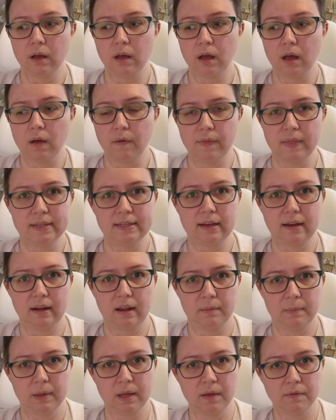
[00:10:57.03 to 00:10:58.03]
of the
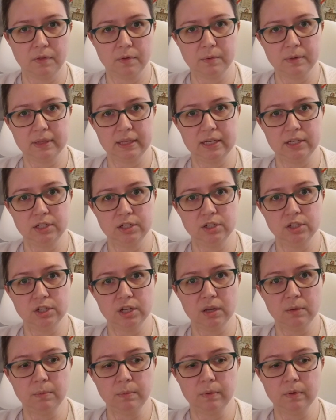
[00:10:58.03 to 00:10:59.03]
dynamic of the
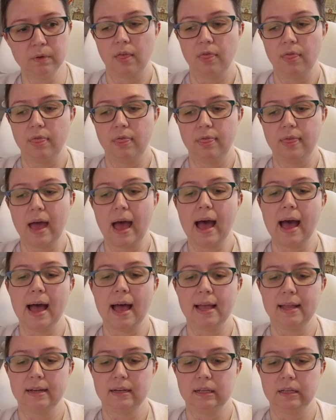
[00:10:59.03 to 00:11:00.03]
relationship,
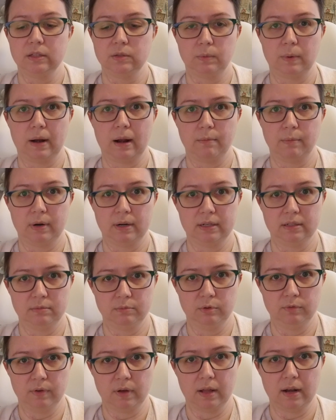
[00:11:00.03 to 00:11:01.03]
that is what I'm ready to
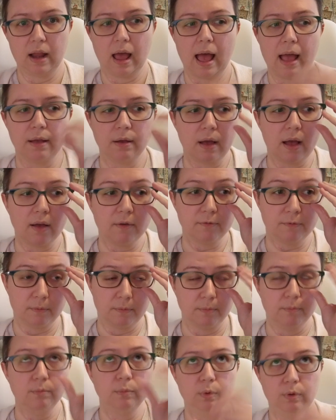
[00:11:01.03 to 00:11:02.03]
move
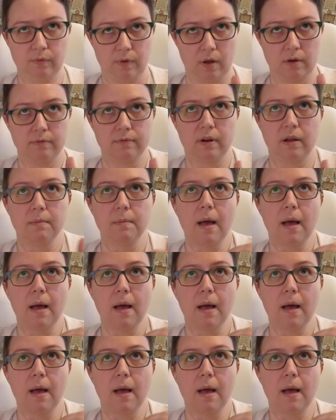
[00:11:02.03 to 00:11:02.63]
on from.